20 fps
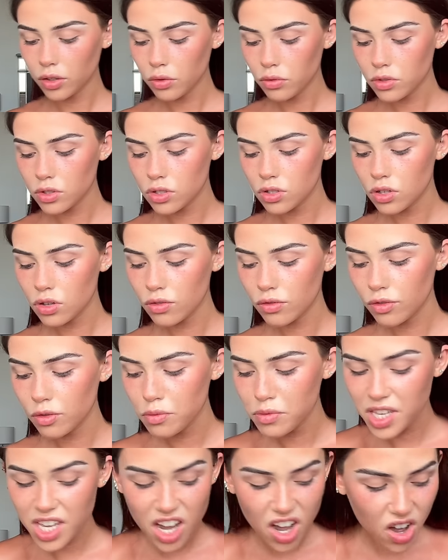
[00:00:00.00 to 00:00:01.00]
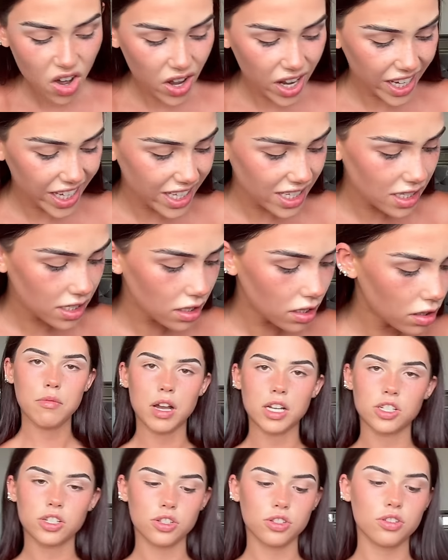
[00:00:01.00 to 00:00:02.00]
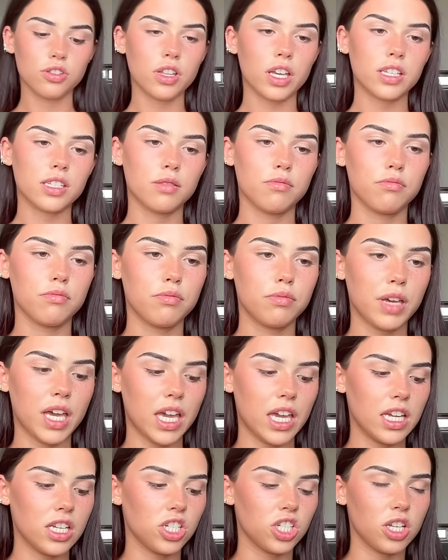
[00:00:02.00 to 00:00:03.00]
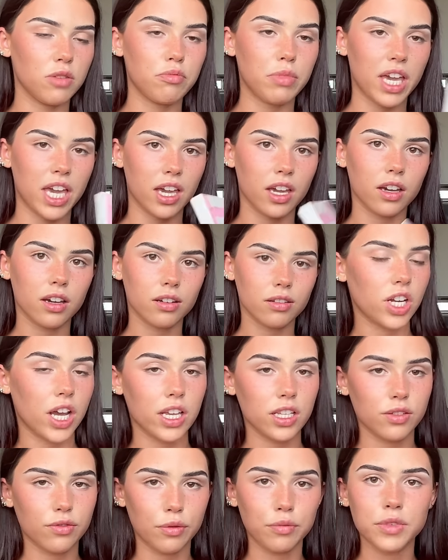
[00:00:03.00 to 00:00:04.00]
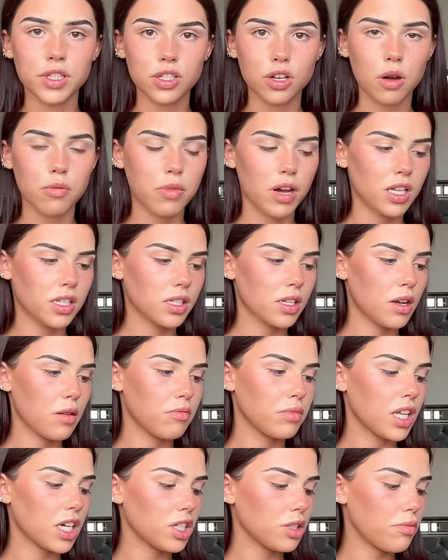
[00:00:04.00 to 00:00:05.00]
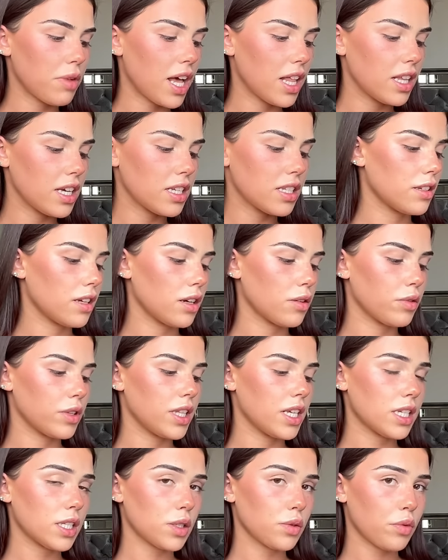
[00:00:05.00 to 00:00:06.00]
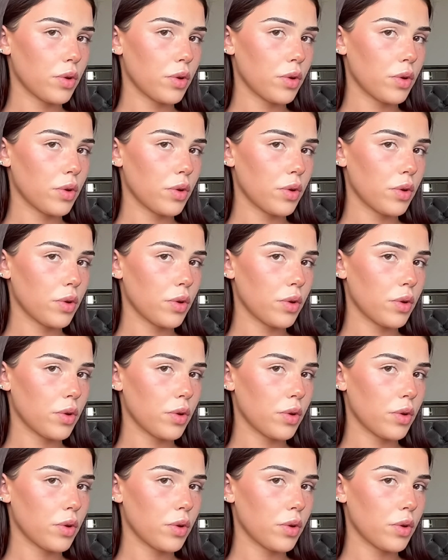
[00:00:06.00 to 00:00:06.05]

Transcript: know what to do for my eyes. I might just do like some peachy pink shades from the Scott Barnes blush palette. And with this